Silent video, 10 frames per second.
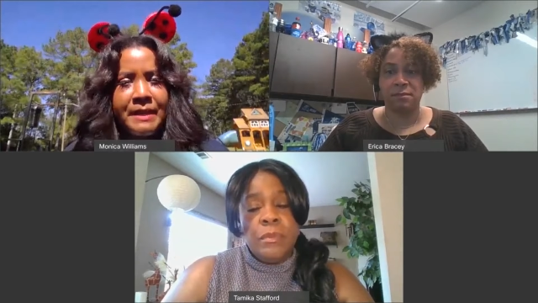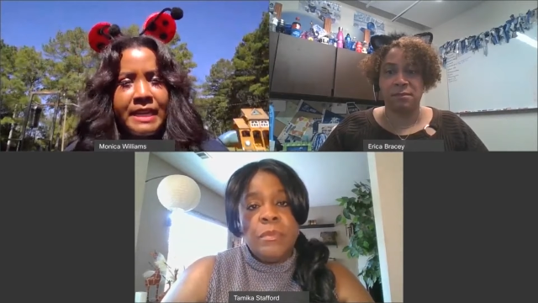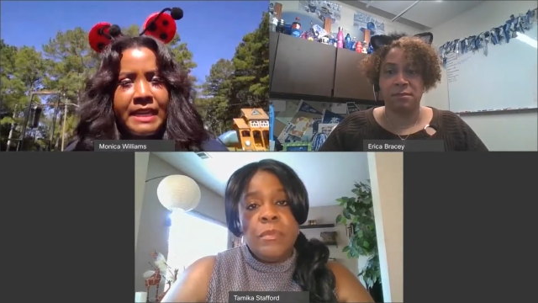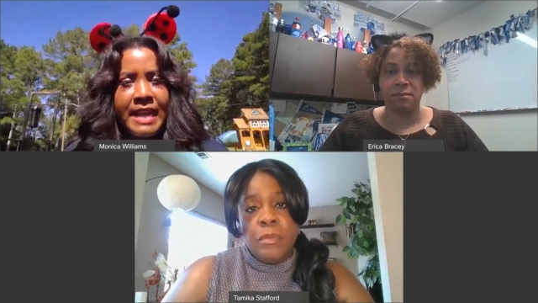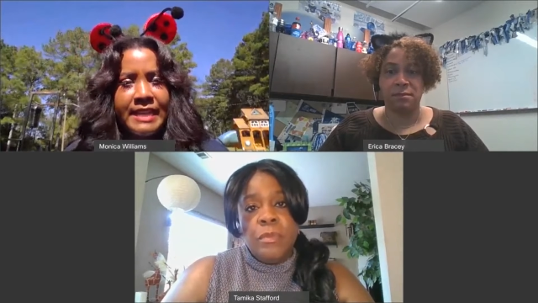
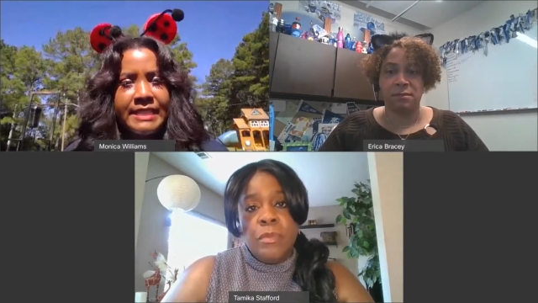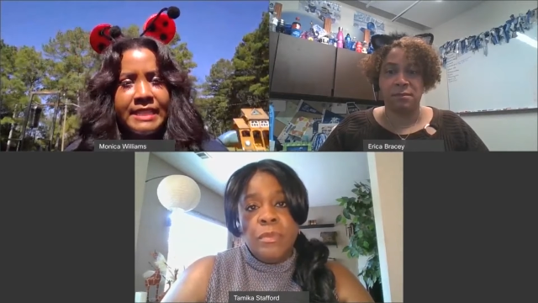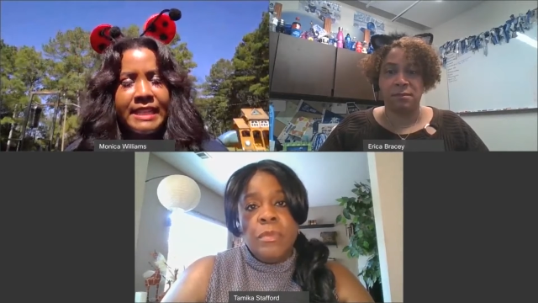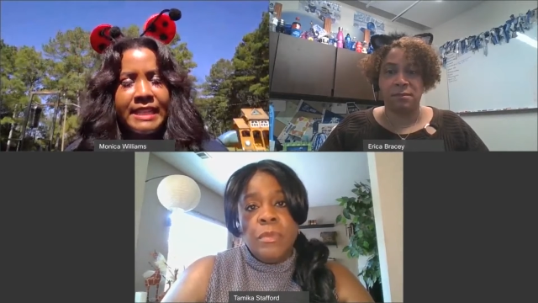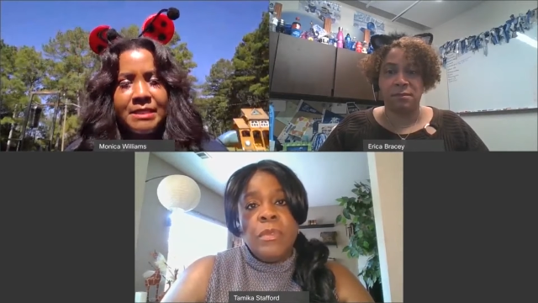Speaker 1: but it ha
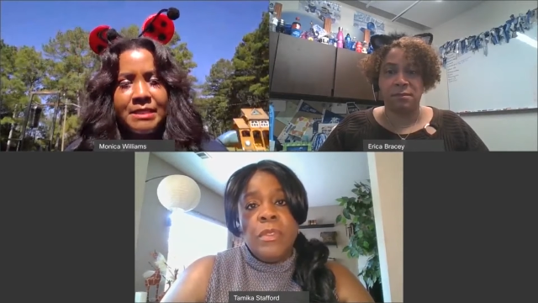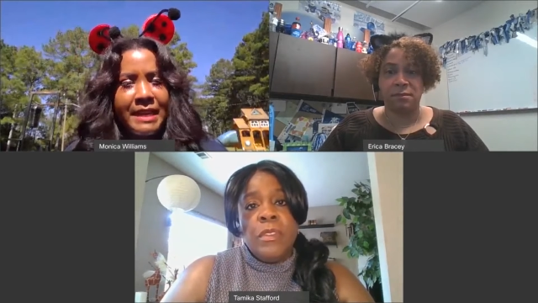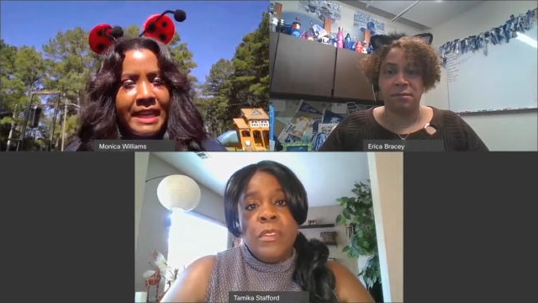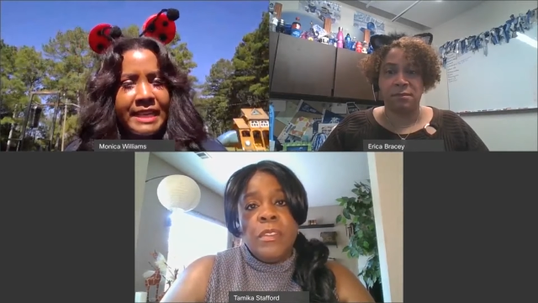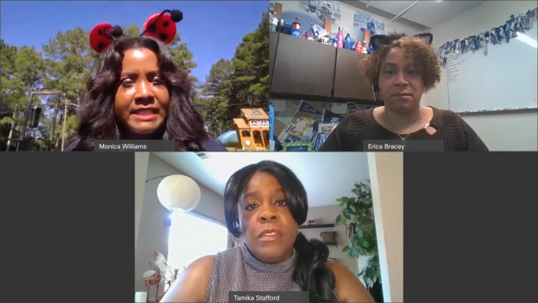it's a
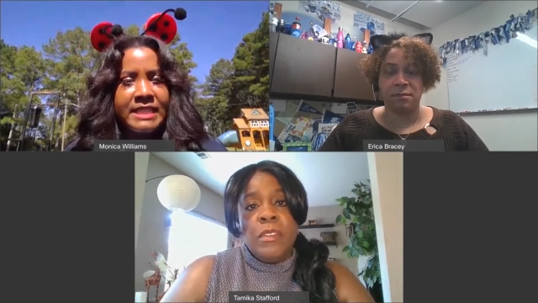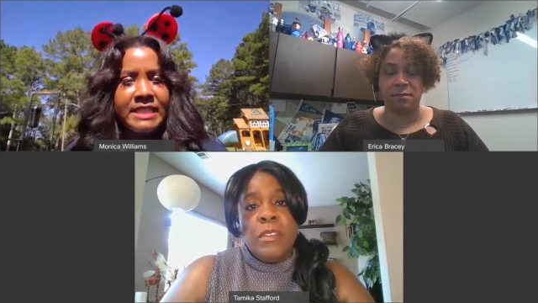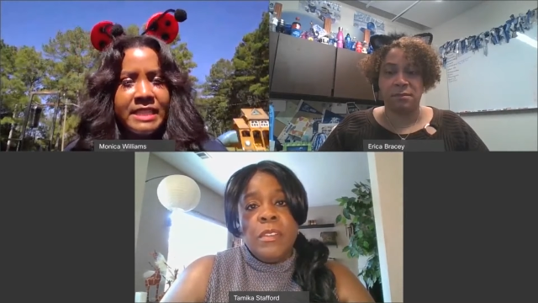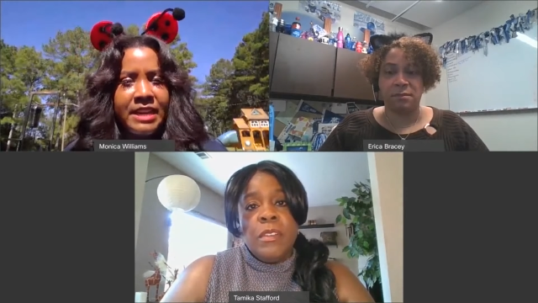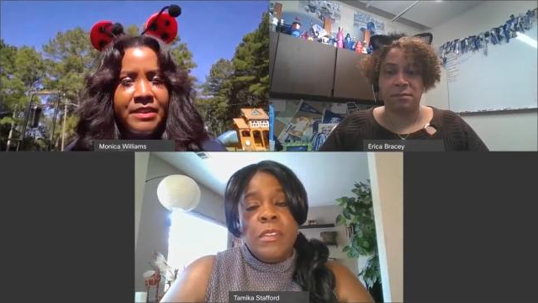
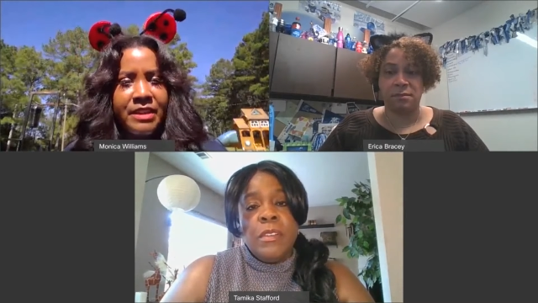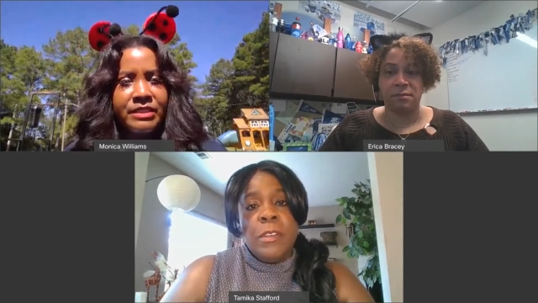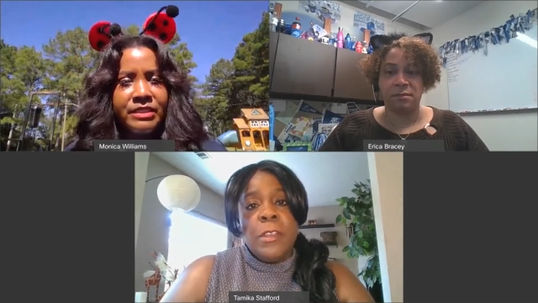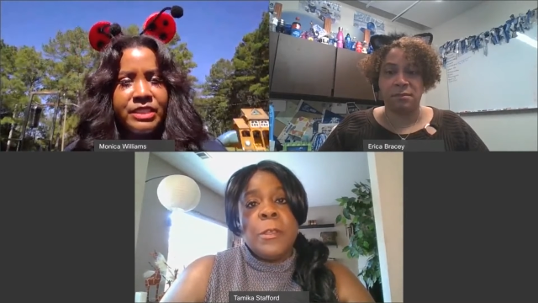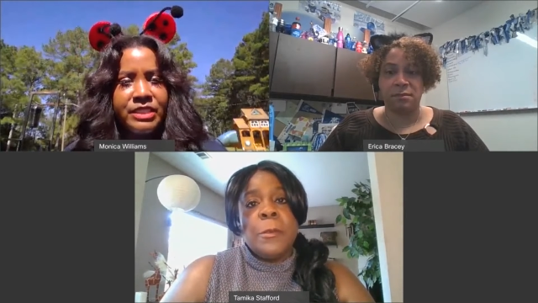case-by-case
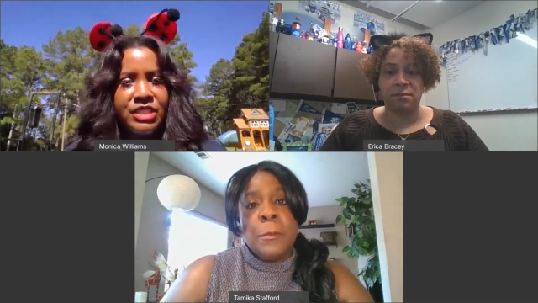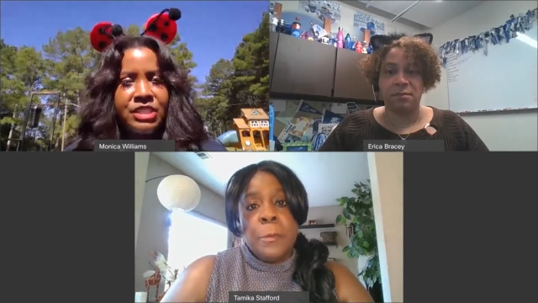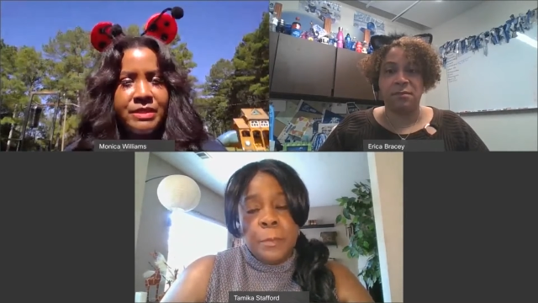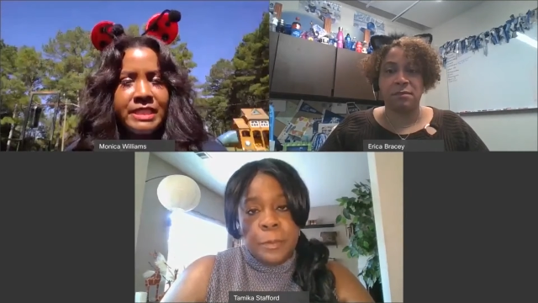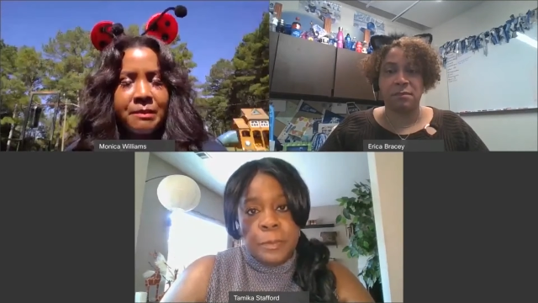scenario. It's
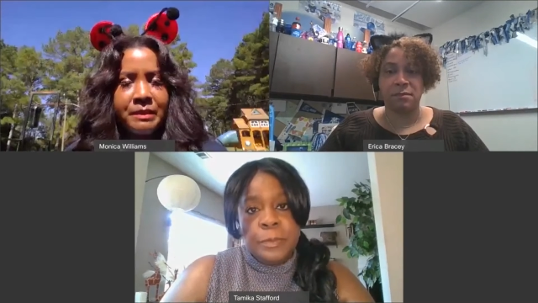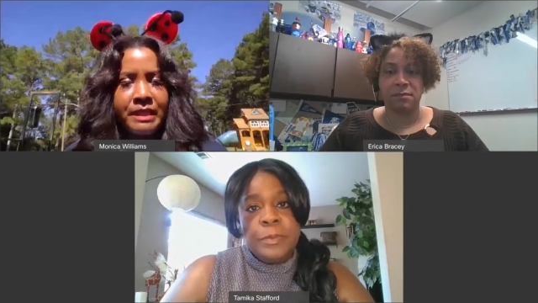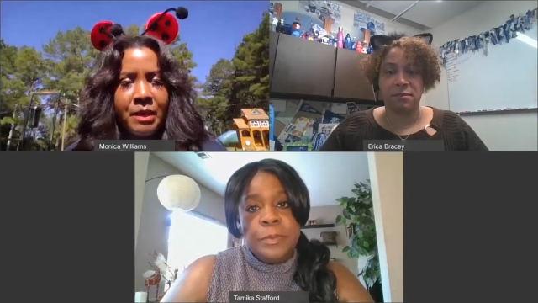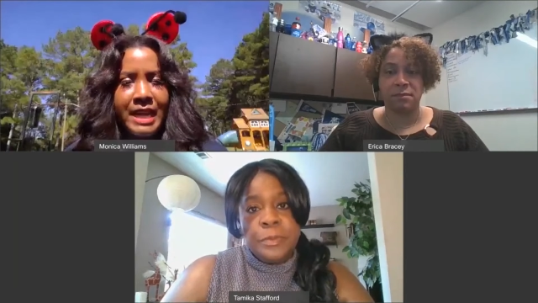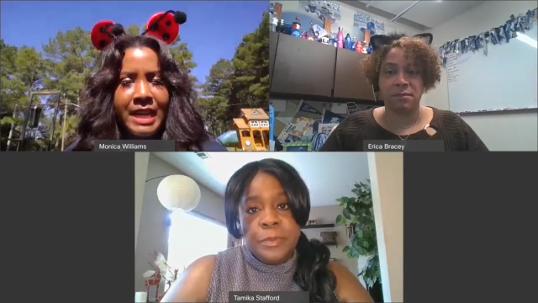generally
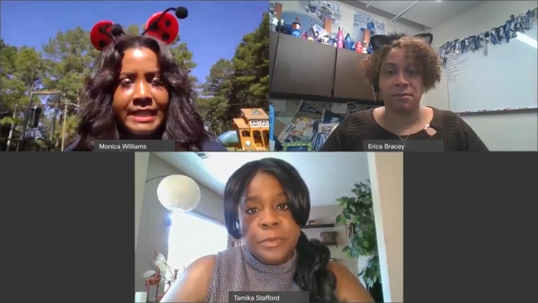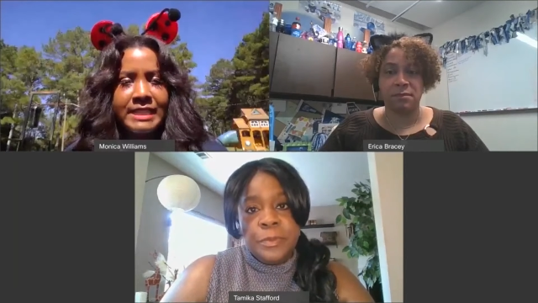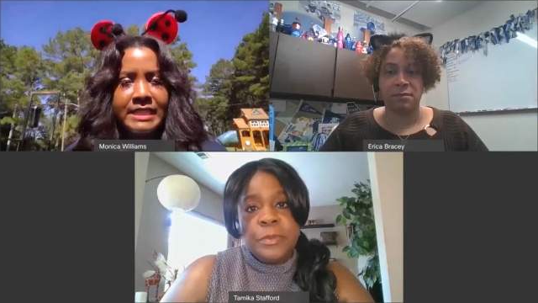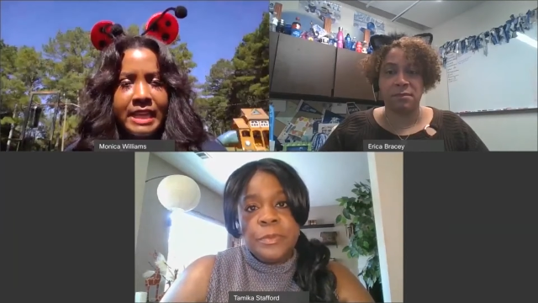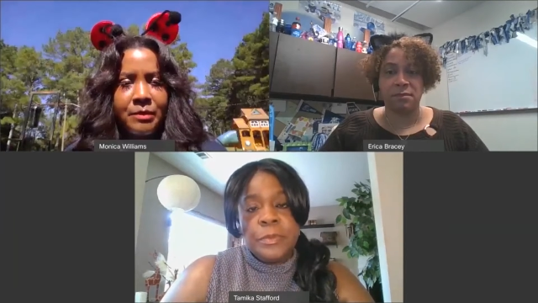something that we like
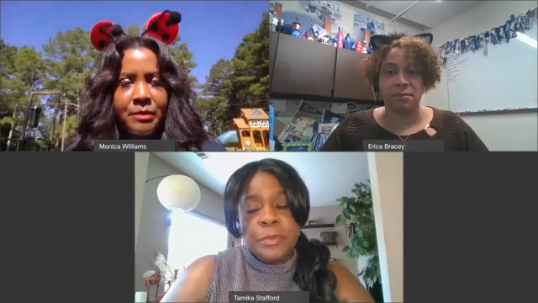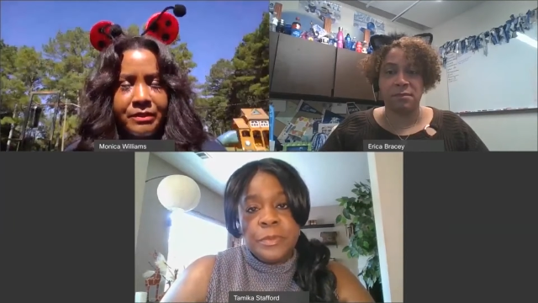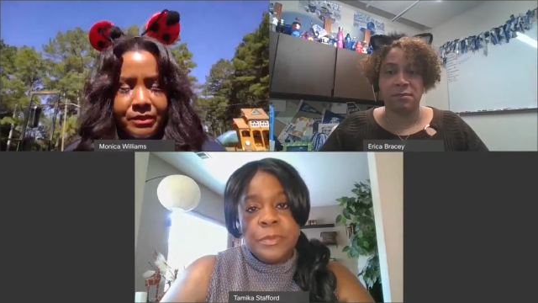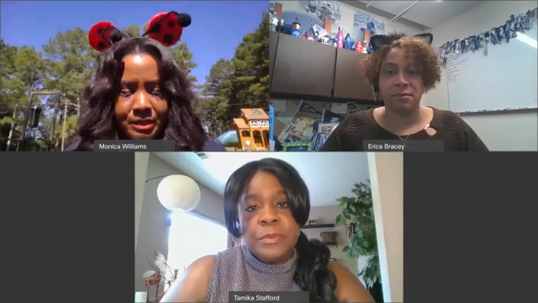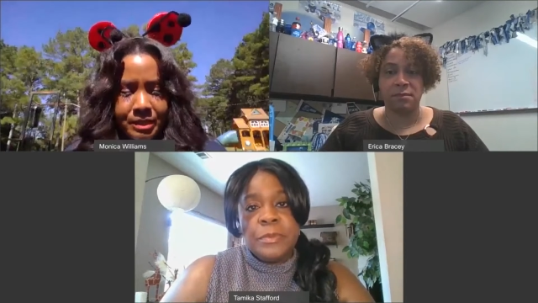to stay
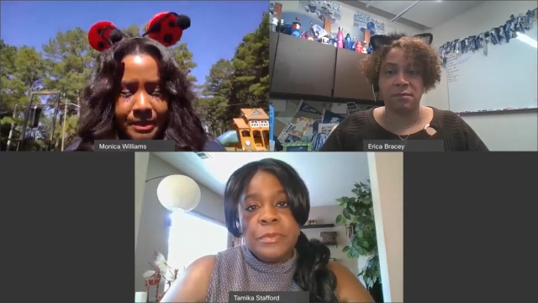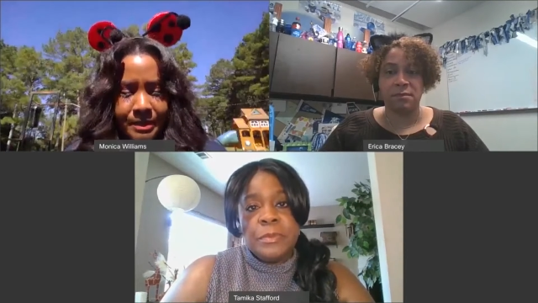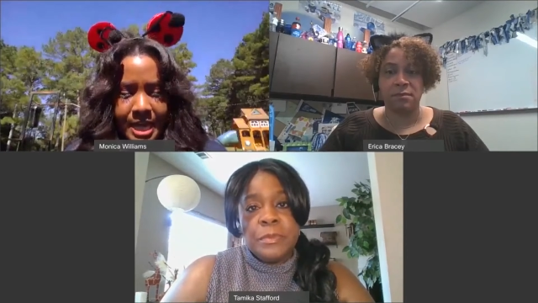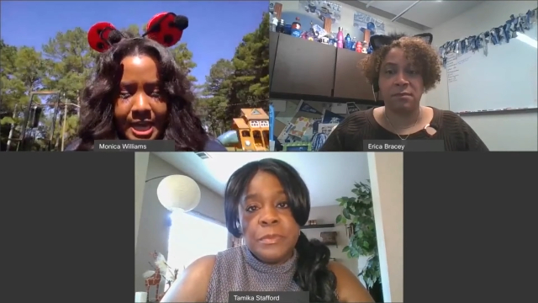away from.